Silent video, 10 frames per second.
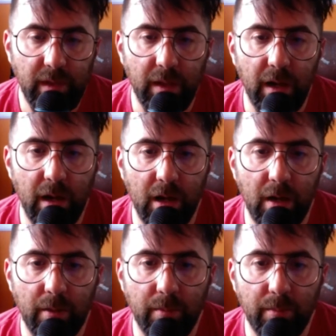
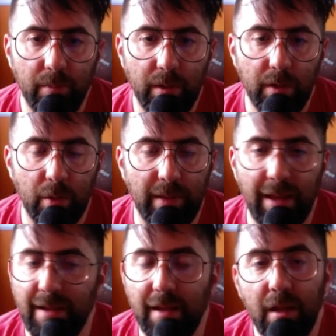um you know that
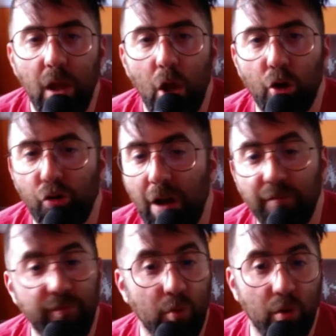and that
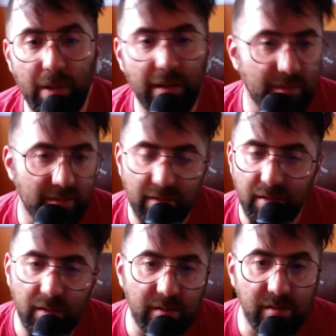ground floor means
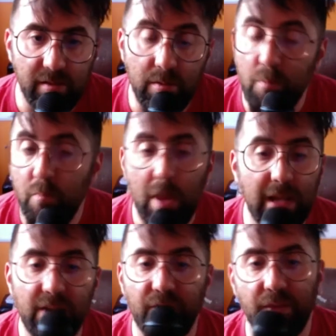
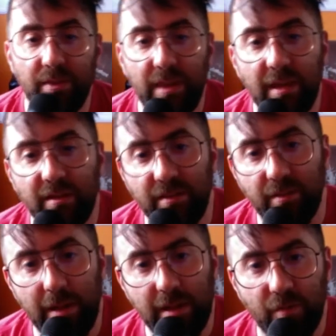many different things to
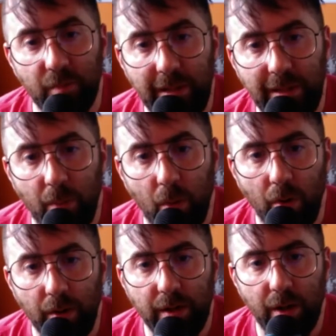many different people
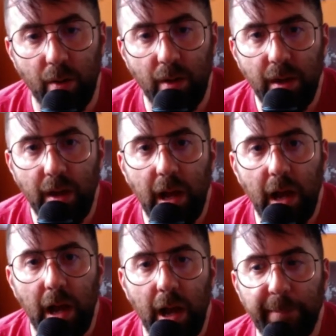you know
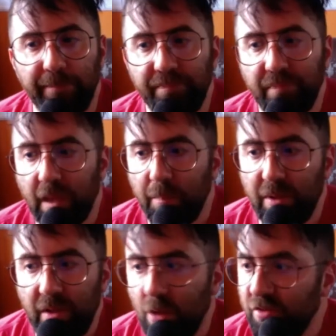um
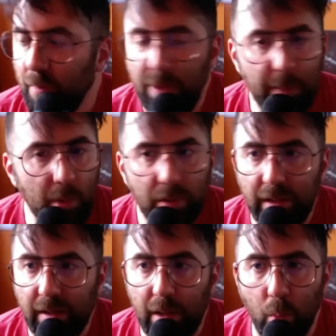you know some people
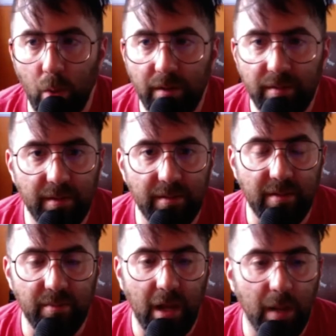it, it works and
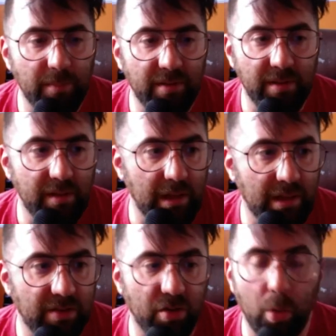sometimes it like
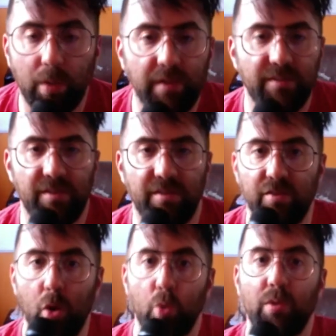the story is just
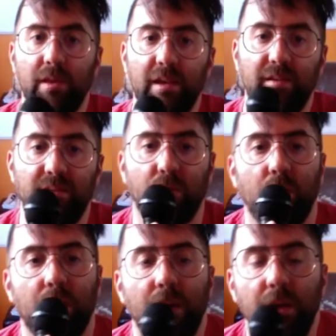so this
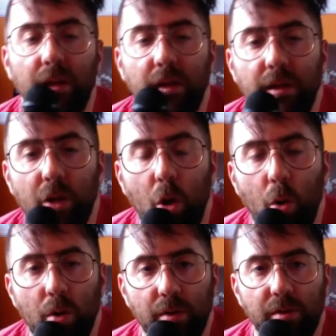or you know
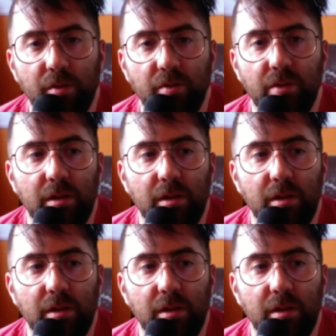or there's